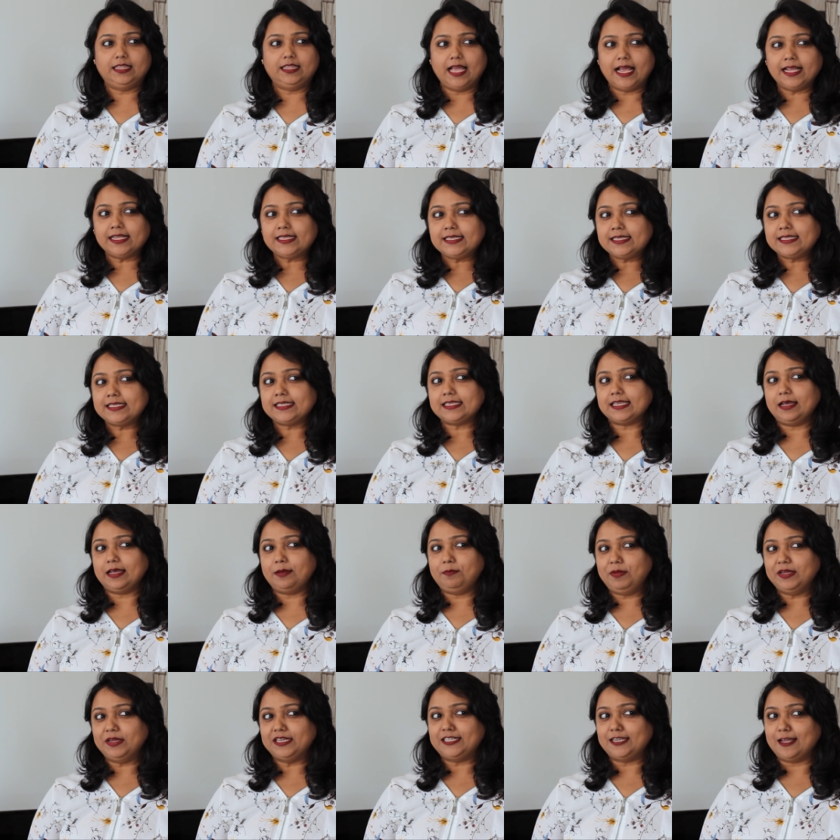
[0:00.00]
that's
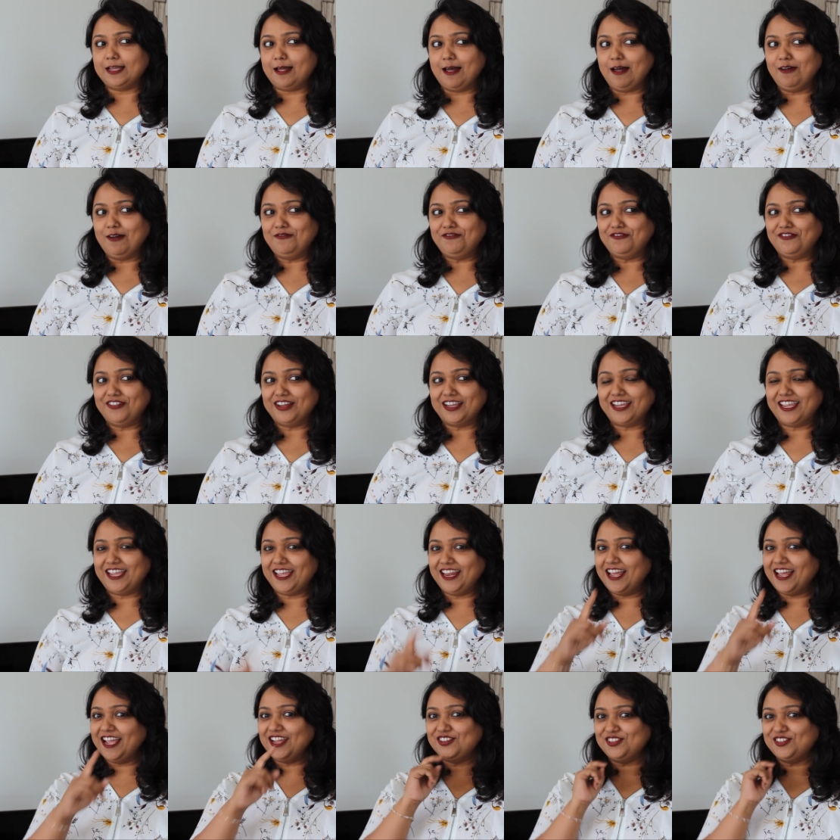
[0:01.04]
a bit tough.
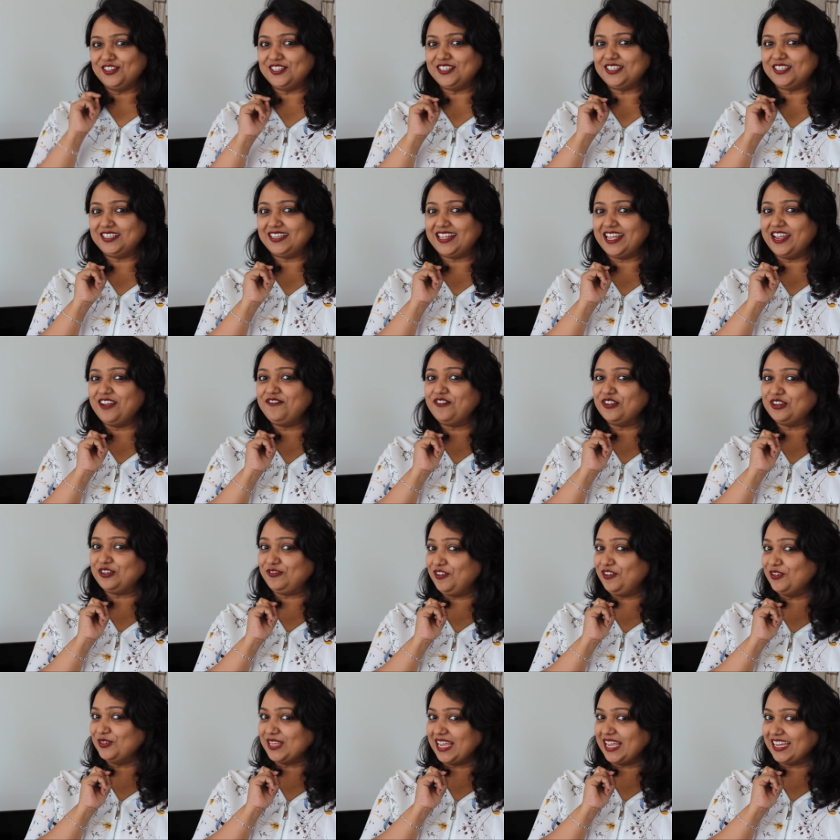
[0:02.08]
Can I just think for a
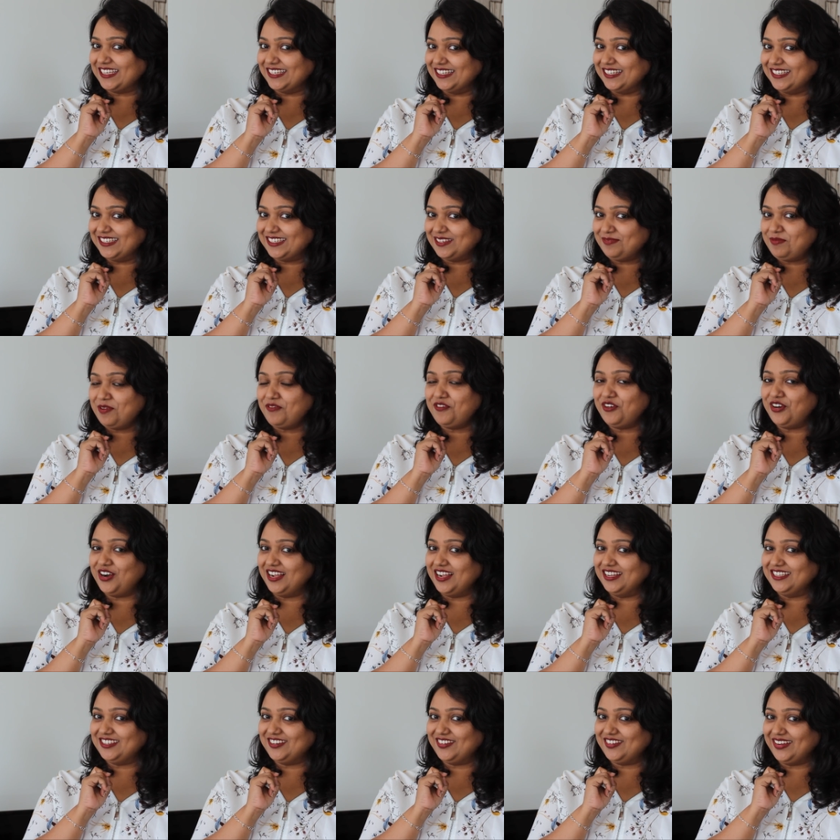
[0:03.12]
few seconds before
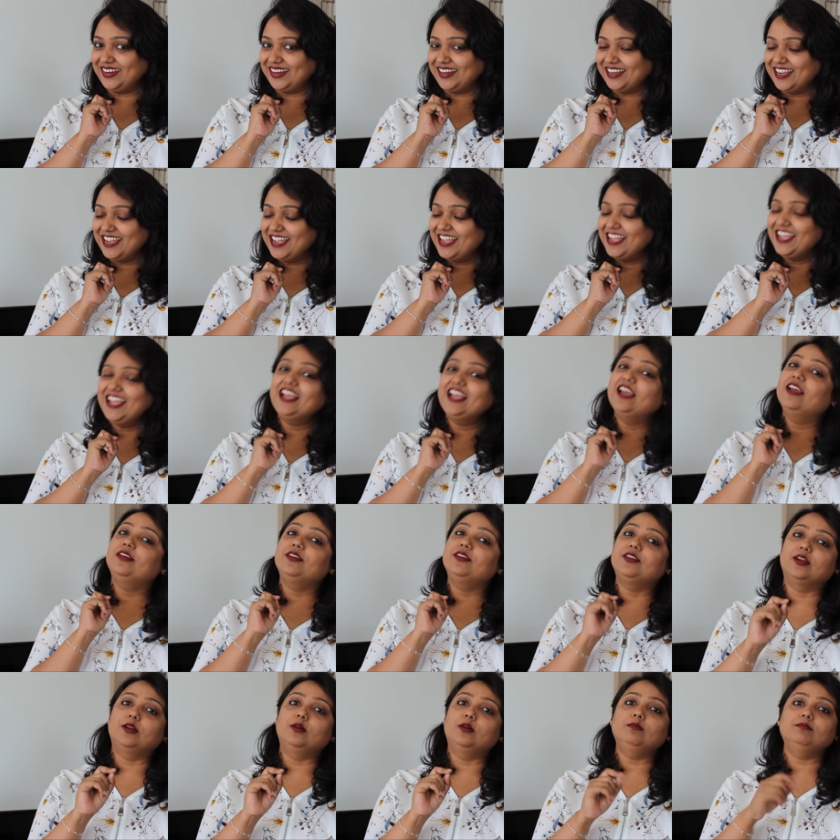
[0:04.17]
answering?
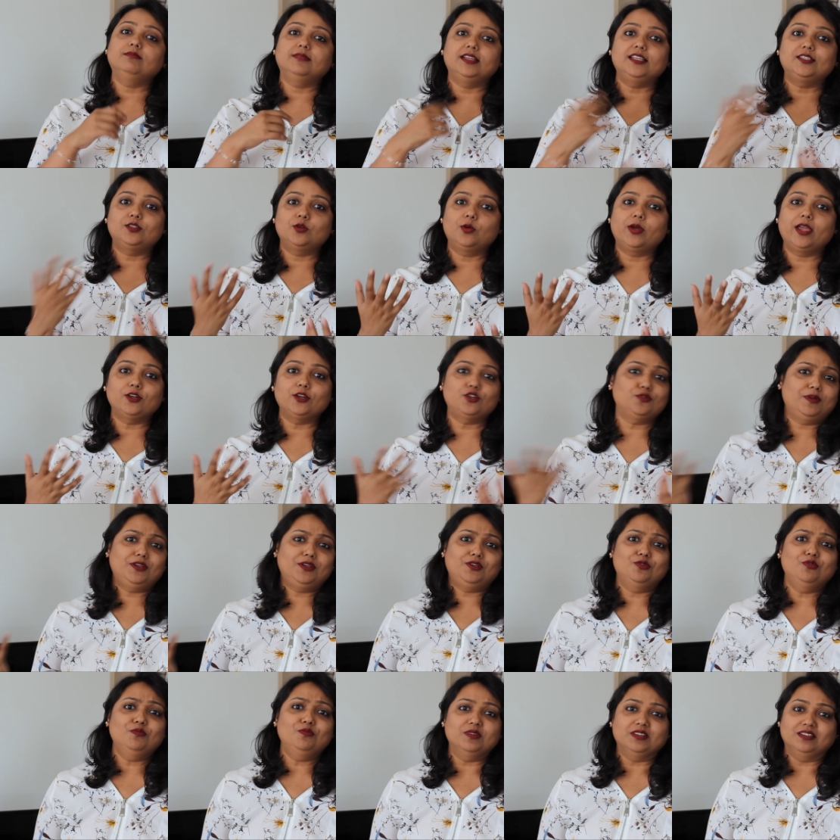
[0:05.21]
You know, it's okay to
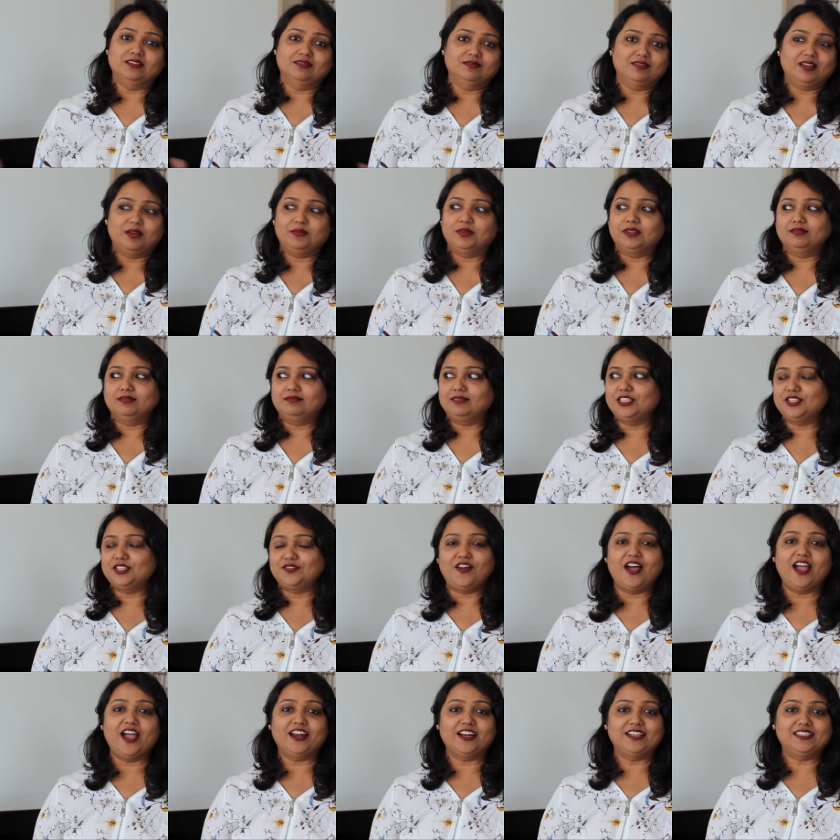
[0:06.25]
be human. I mean,
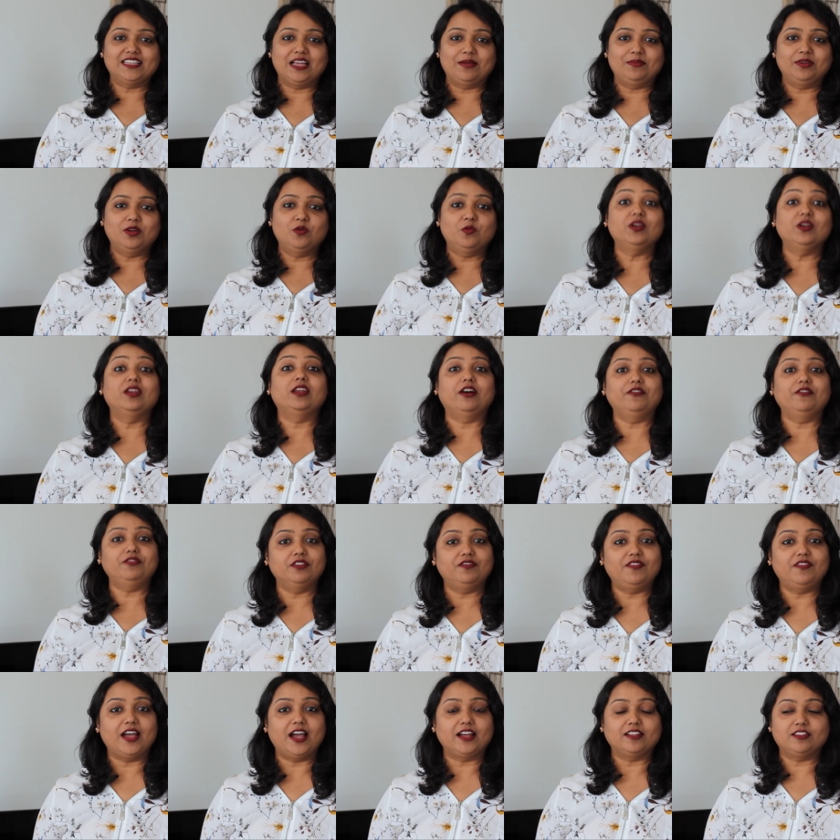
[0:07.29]
it's fine. Examiner will
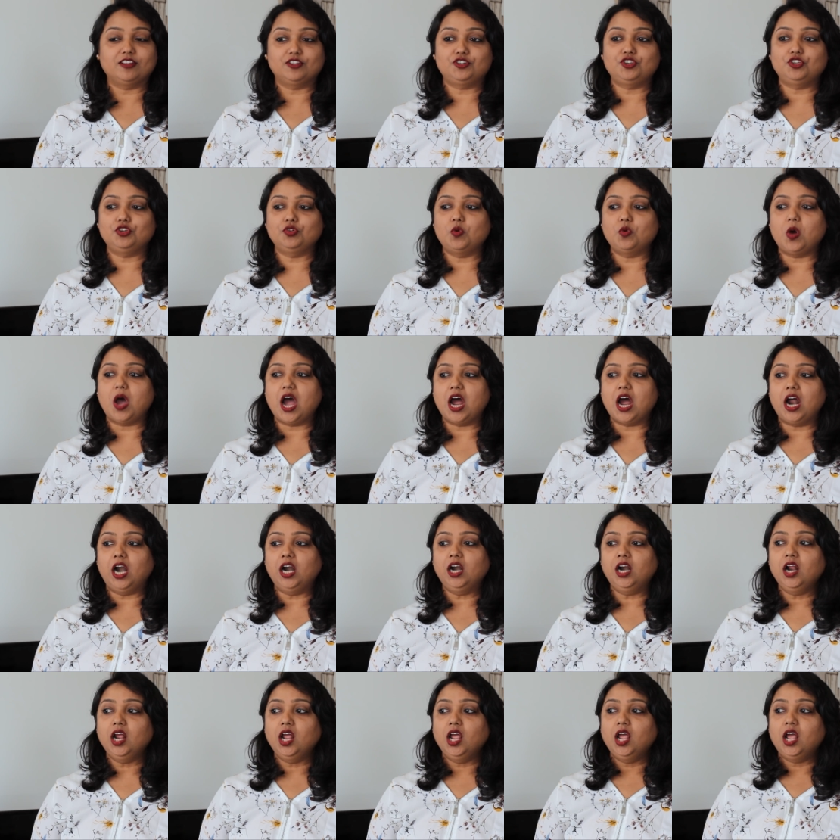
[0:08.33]
love the fact that you
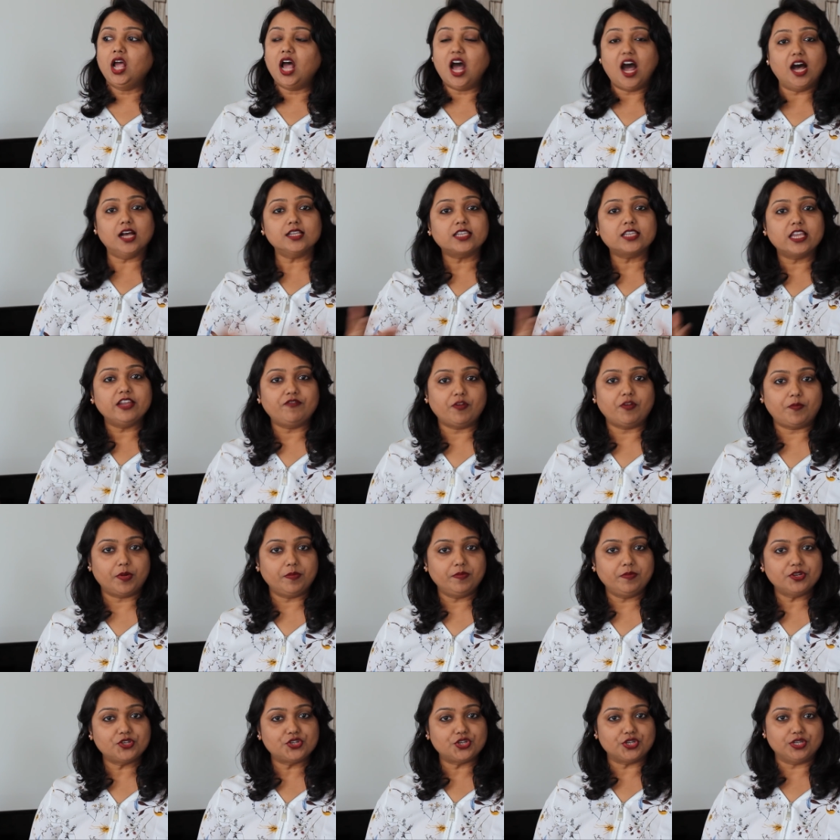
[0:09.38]
are asking for
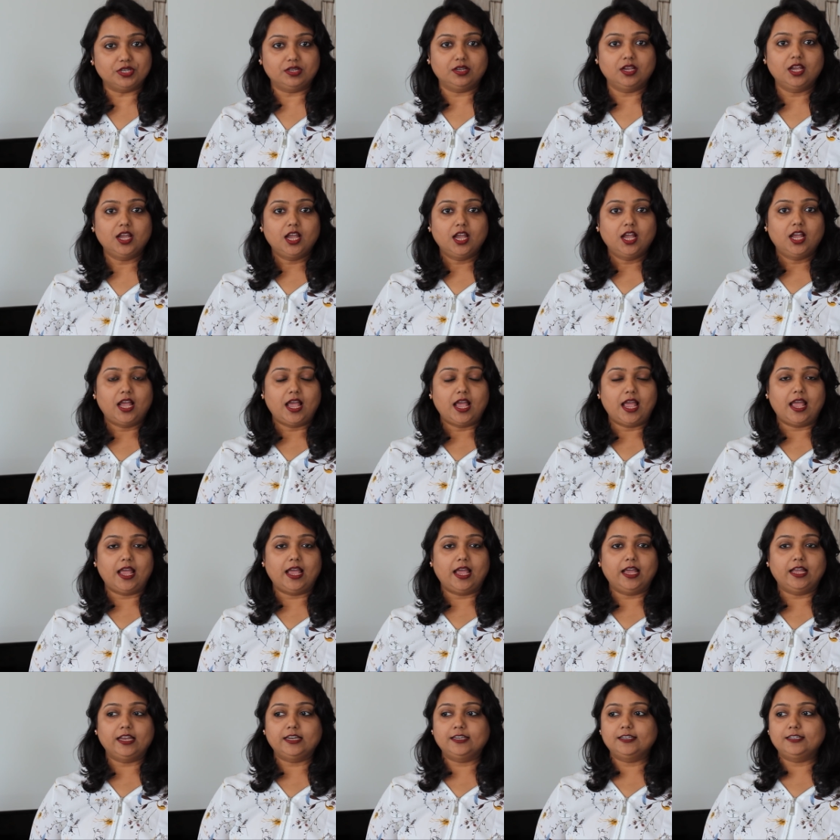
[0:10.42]
permission.
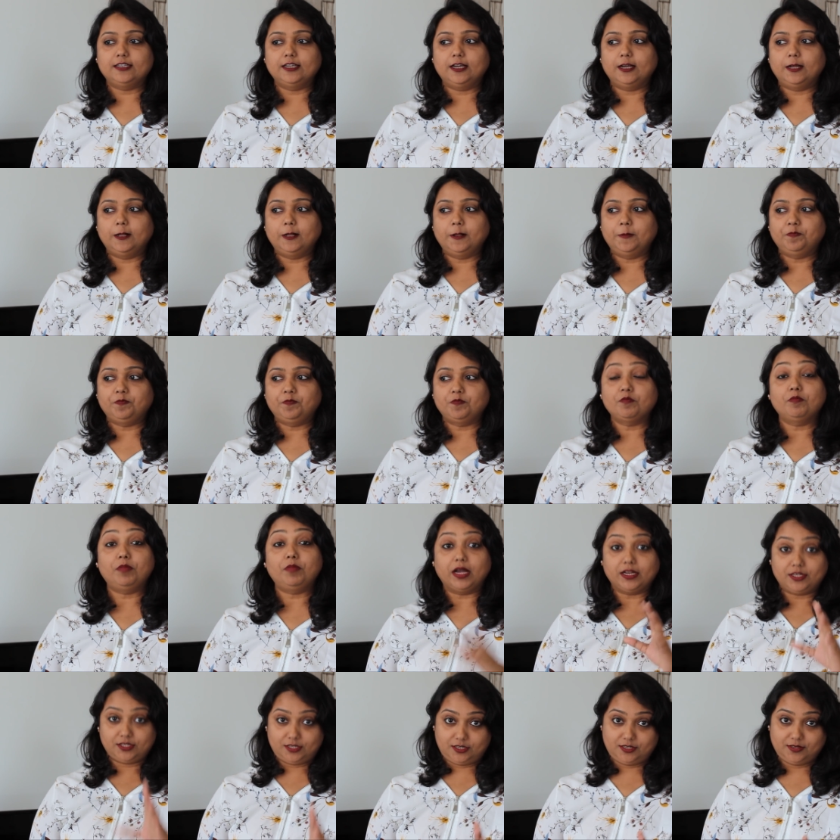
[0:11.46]
And
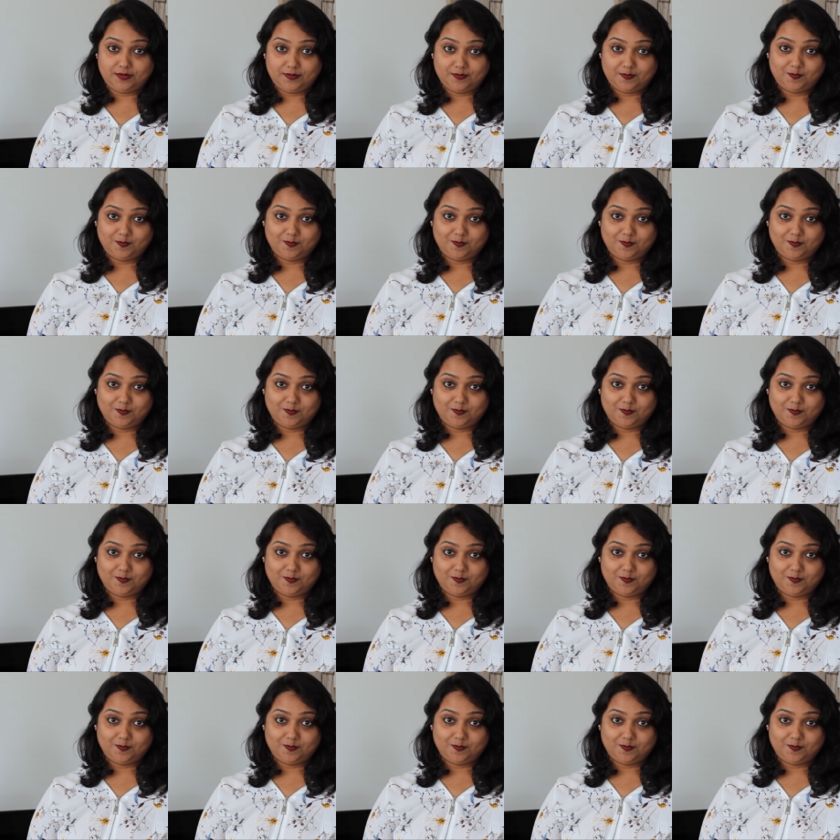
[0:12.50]
but